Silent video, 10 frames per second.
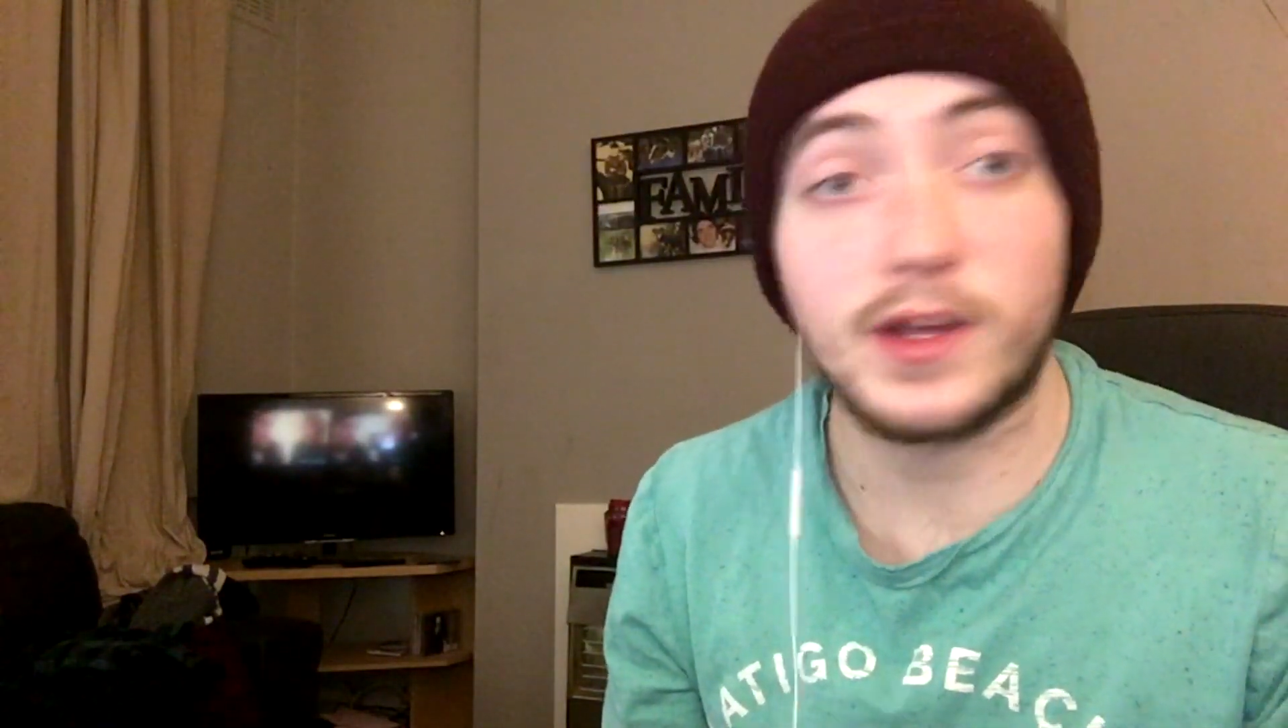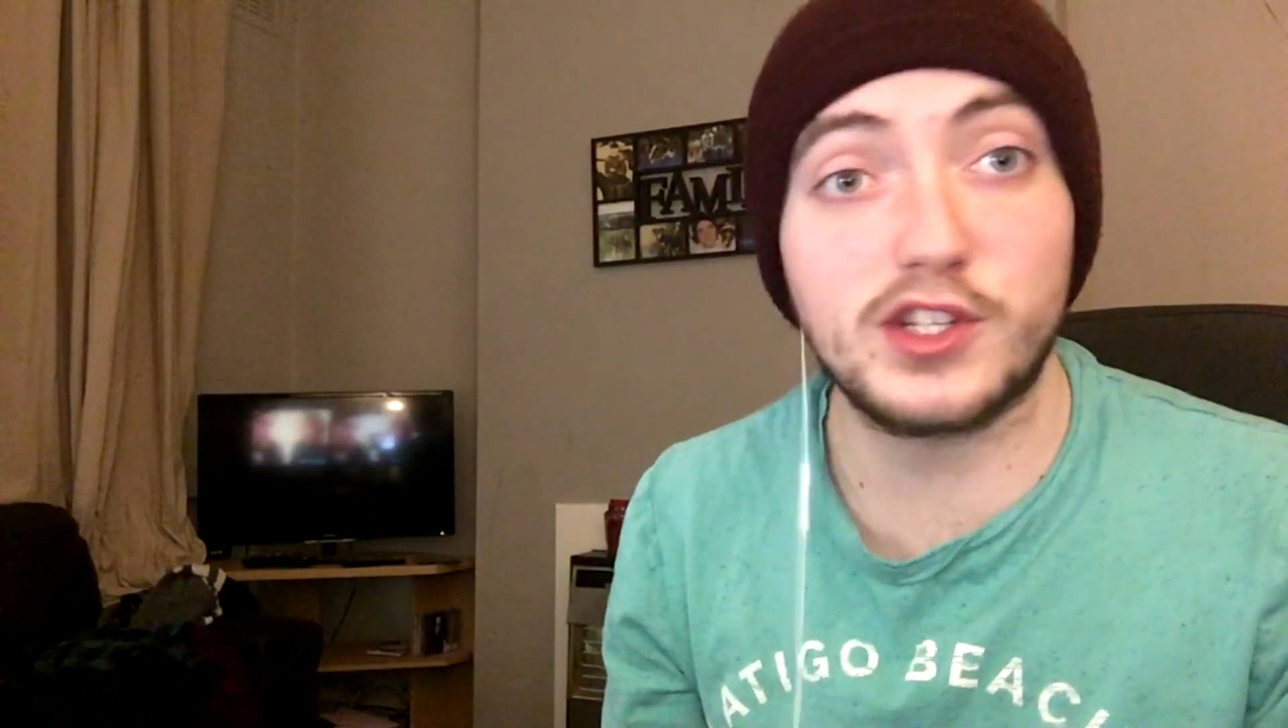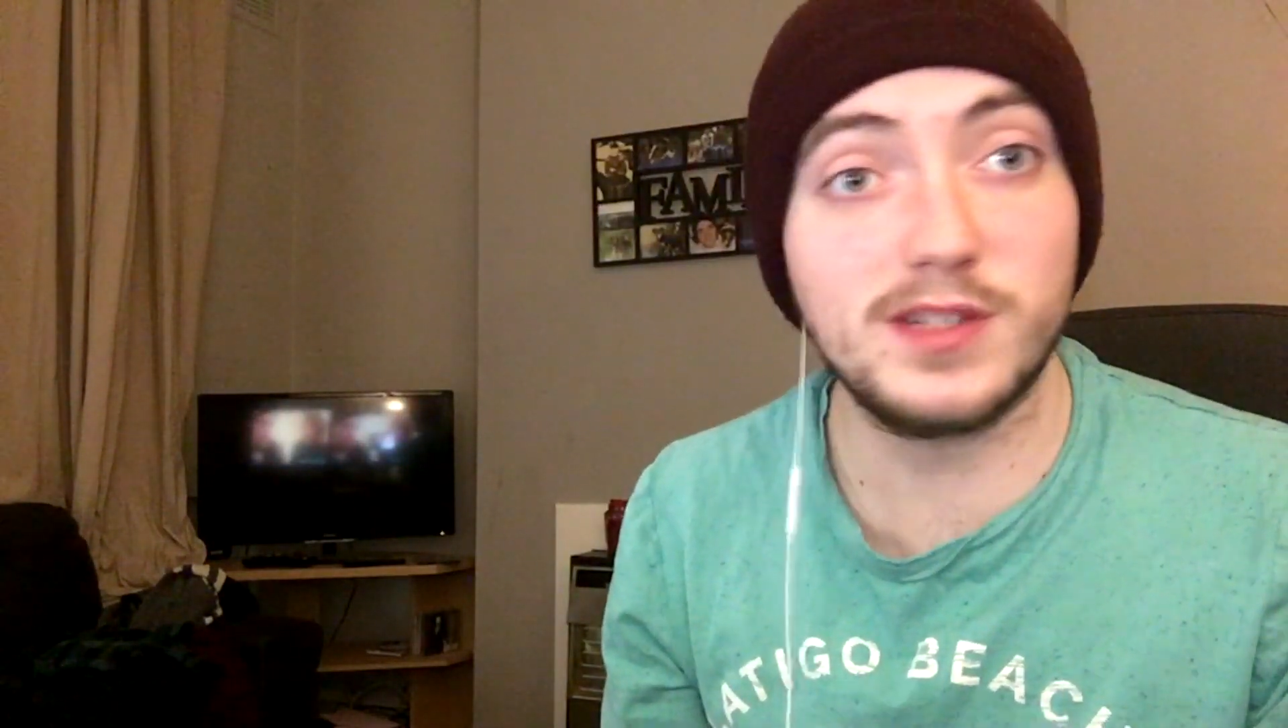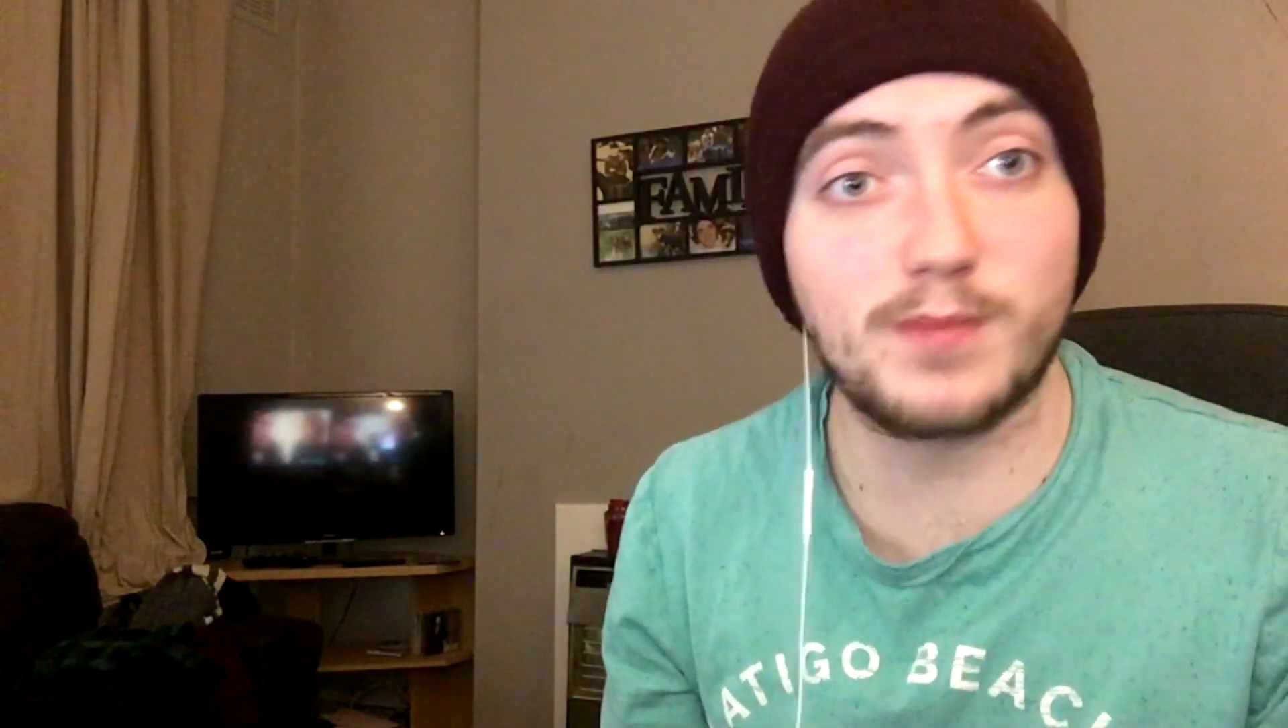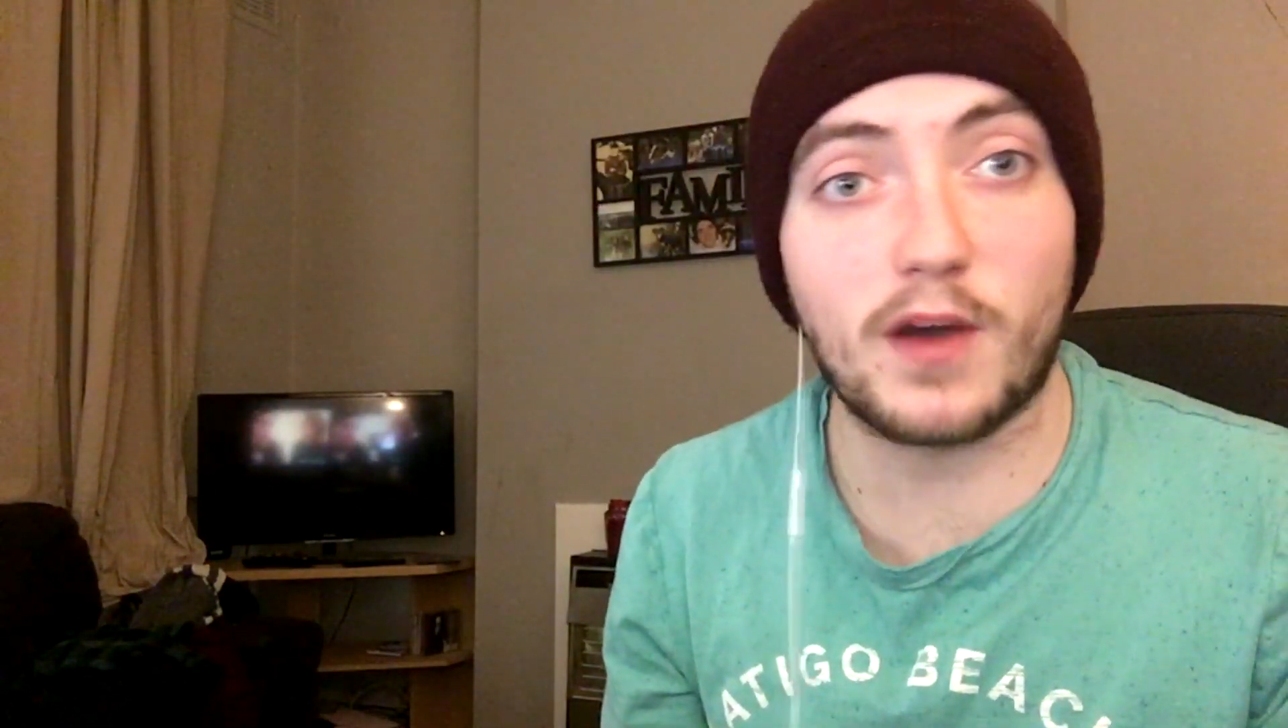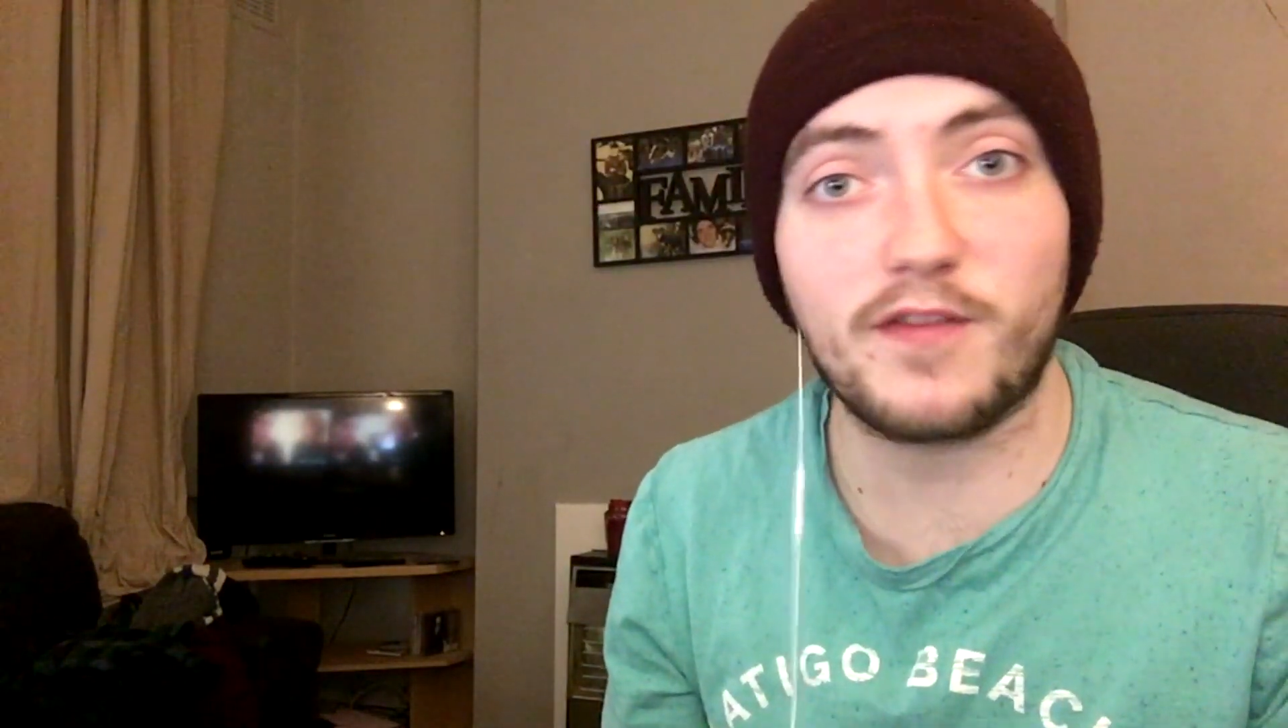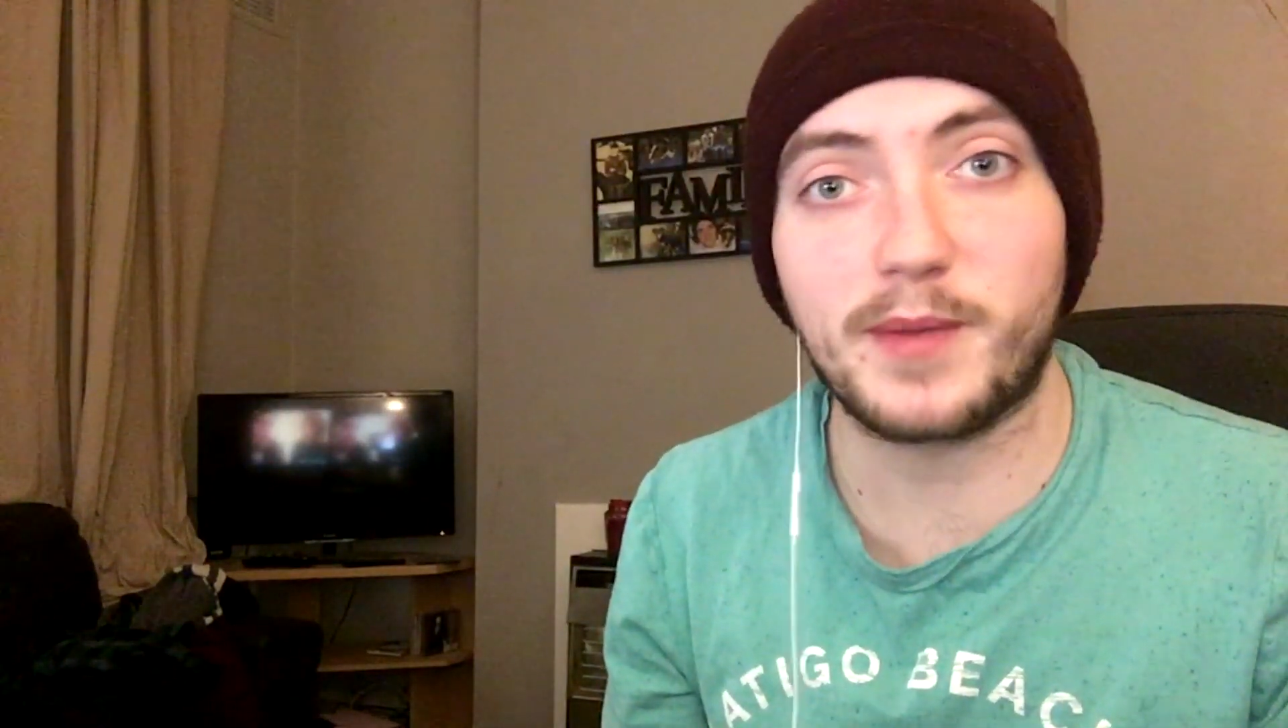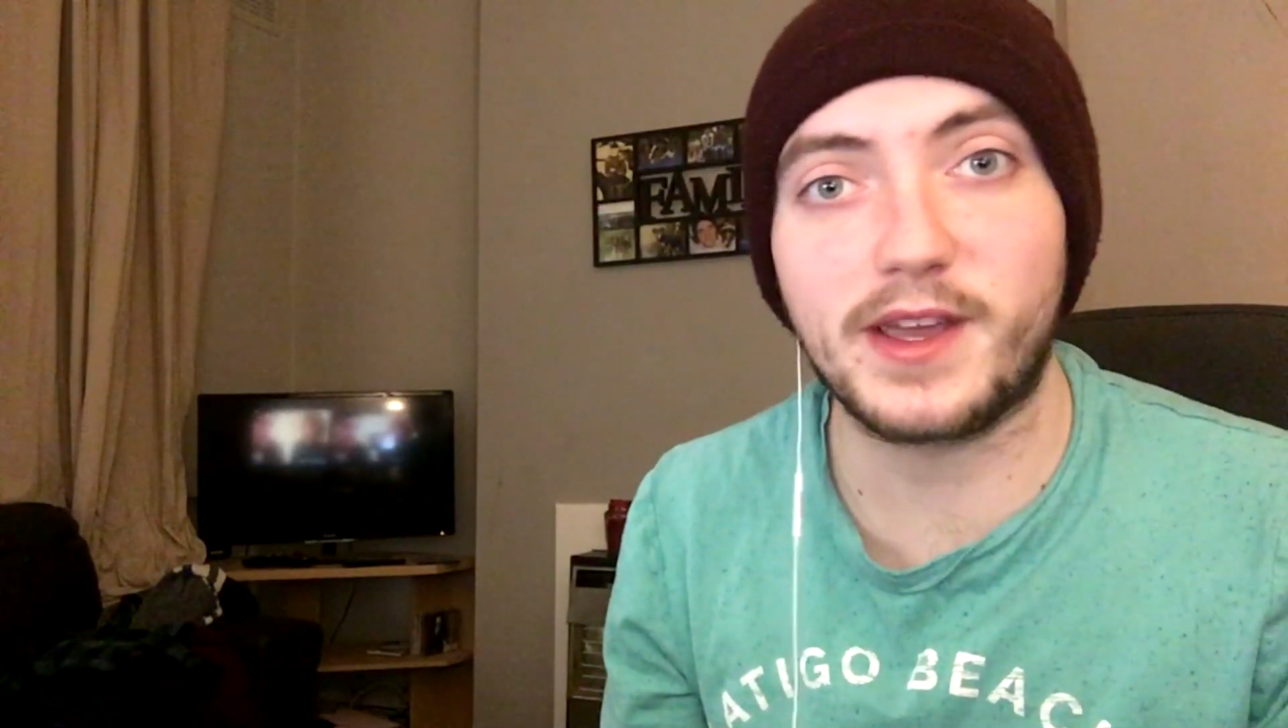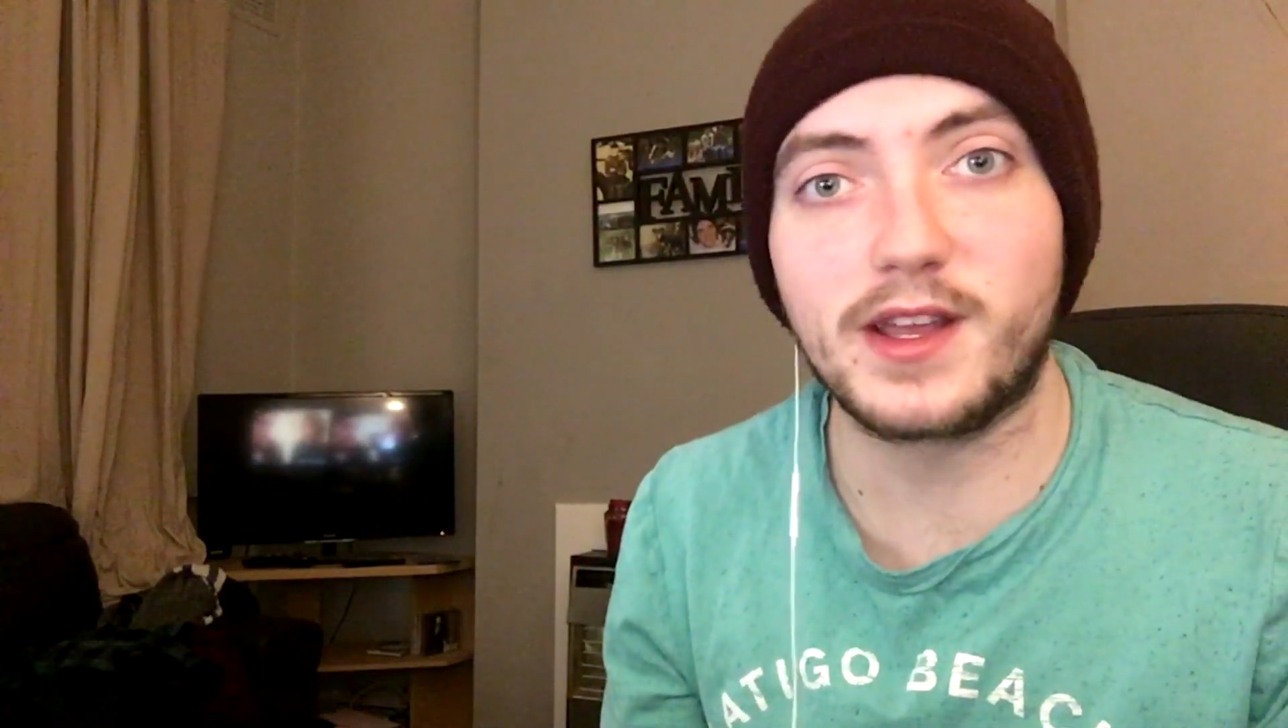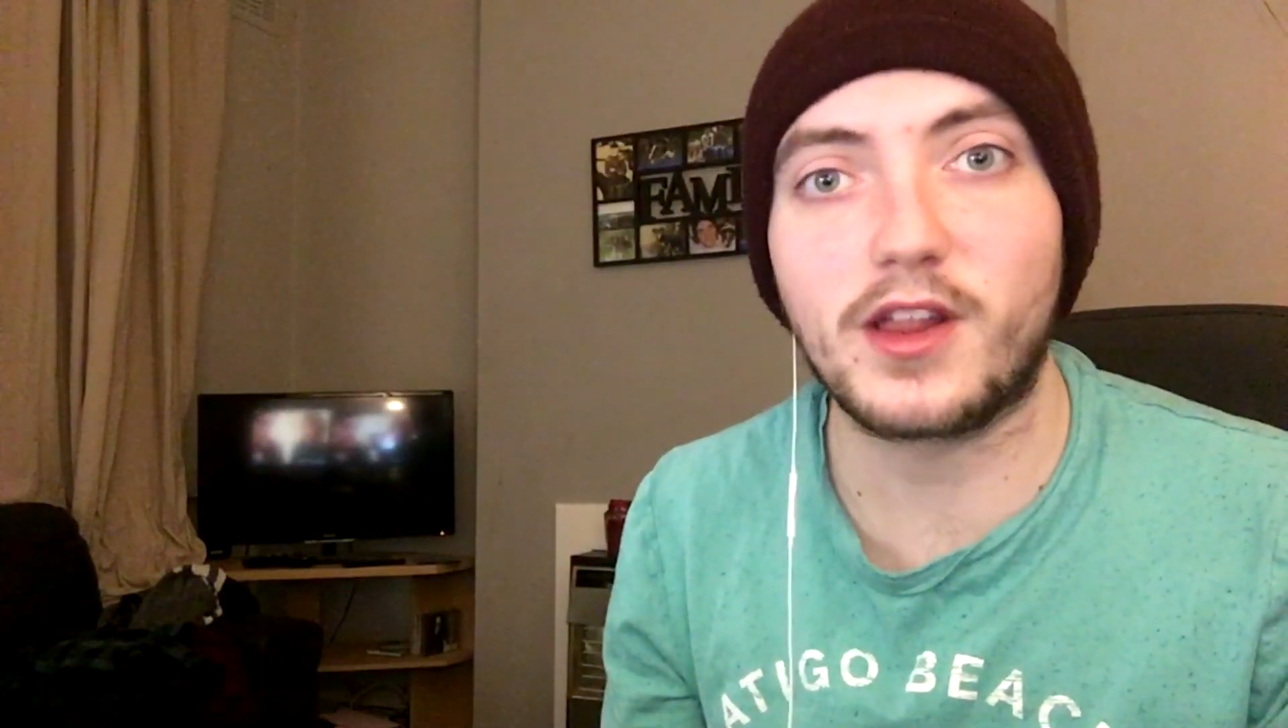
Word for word: It doesn't bother me,